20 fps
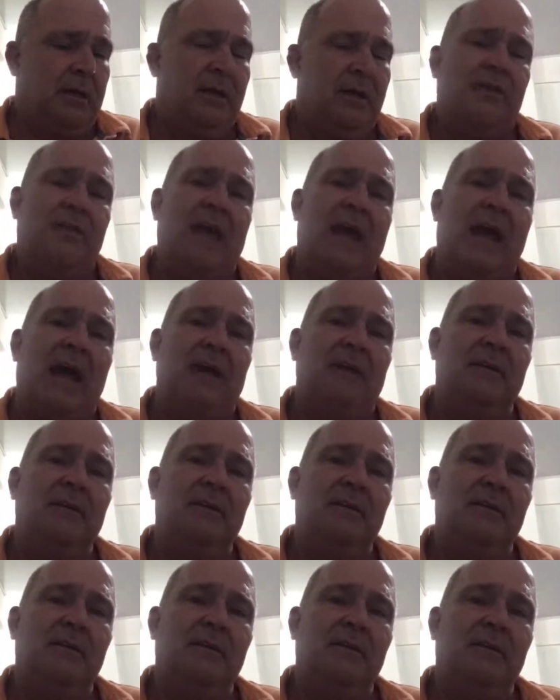that
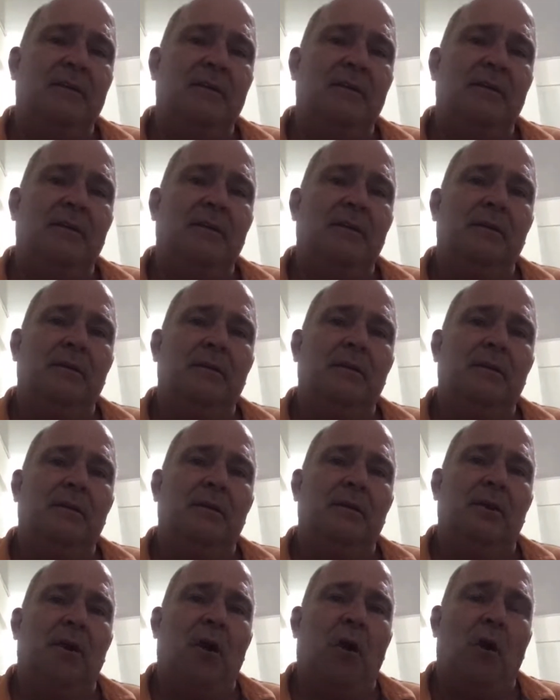
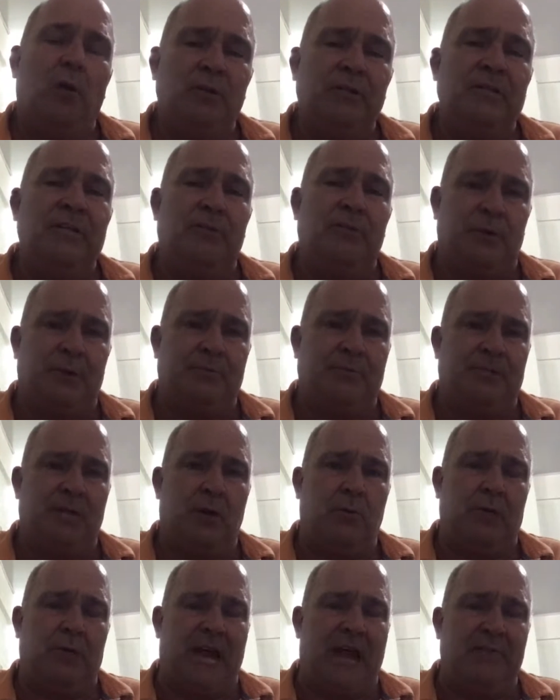holding
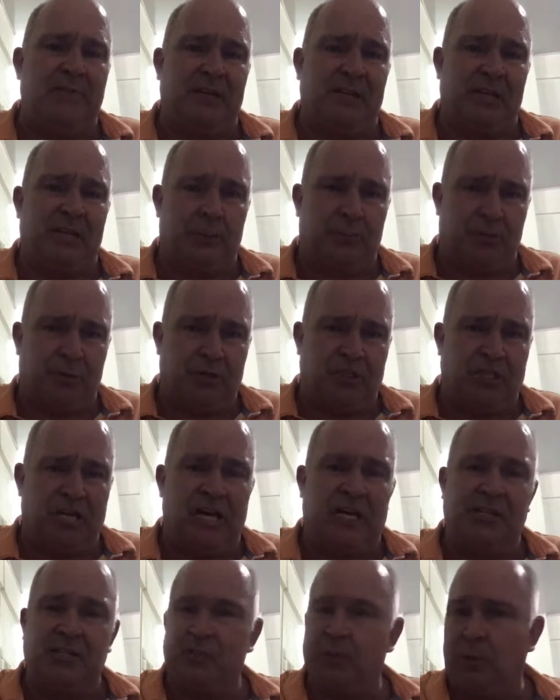crypto and having it
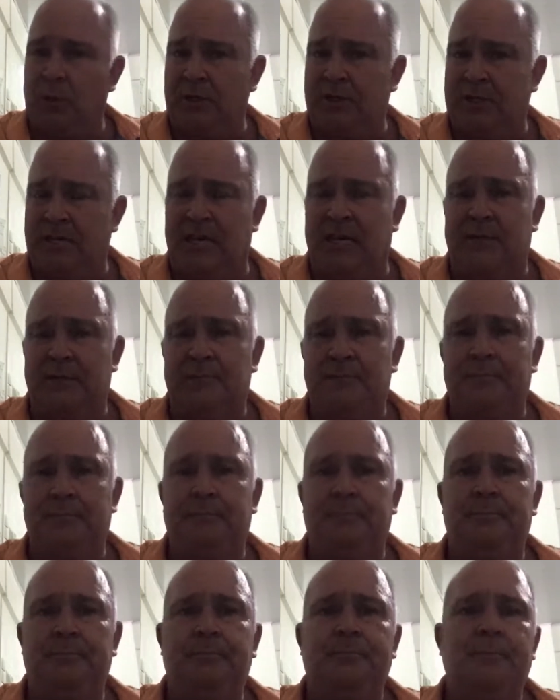appreciate is one thing.
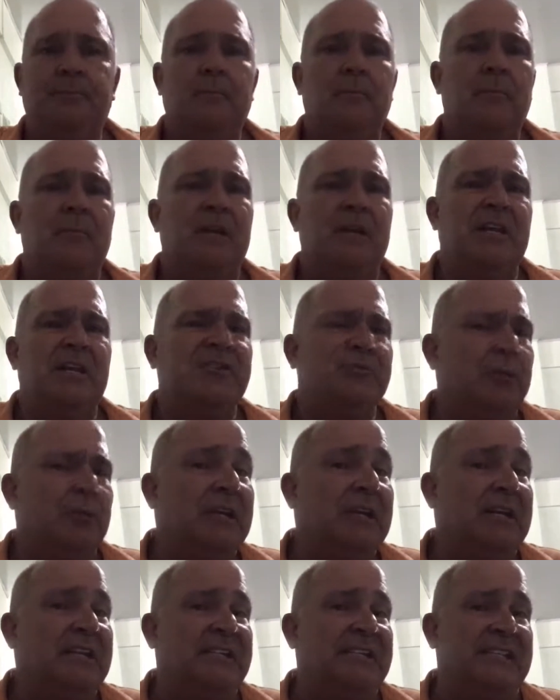It's
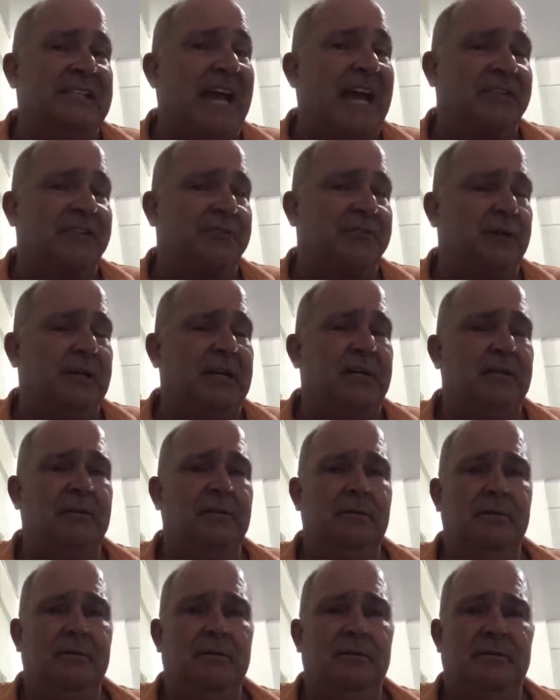really a tax-free
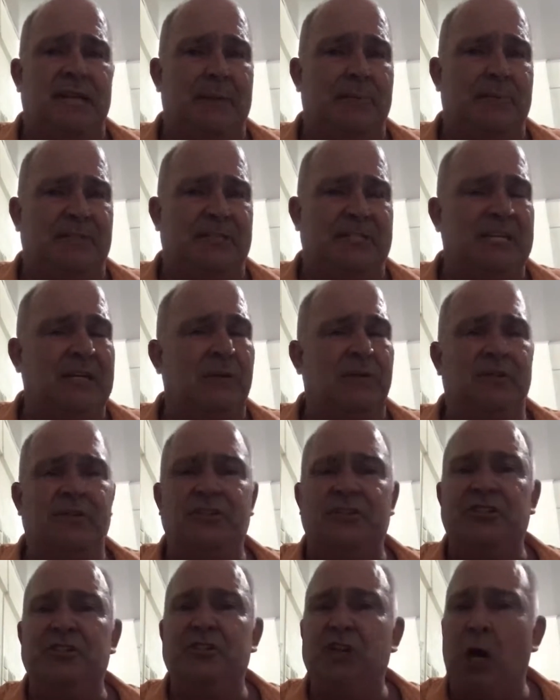type of deal.
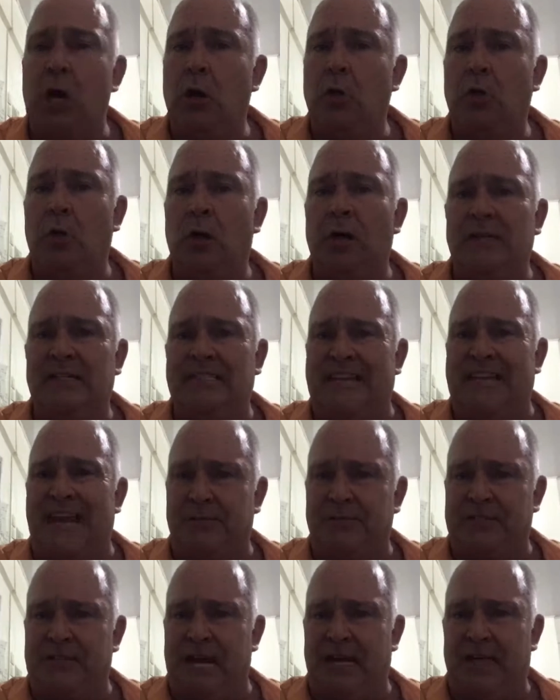There's no
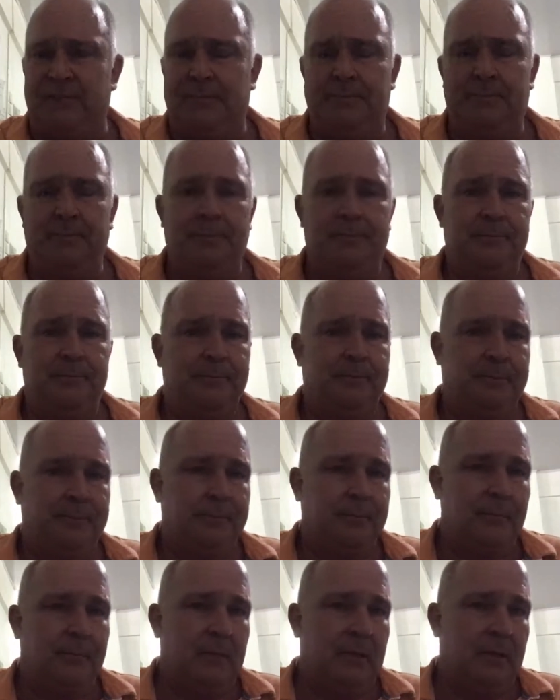downside
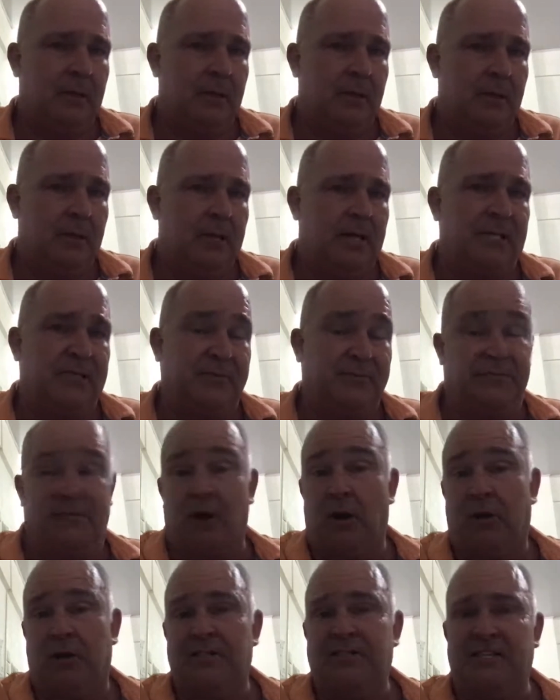as
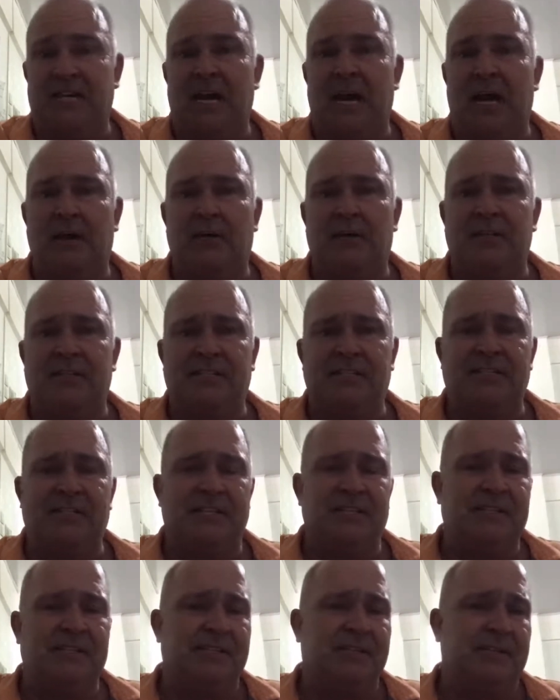far as the IRS is
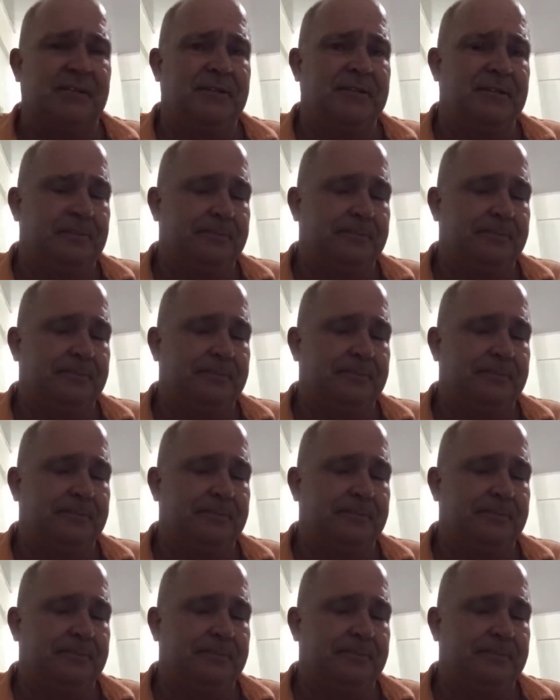concerned.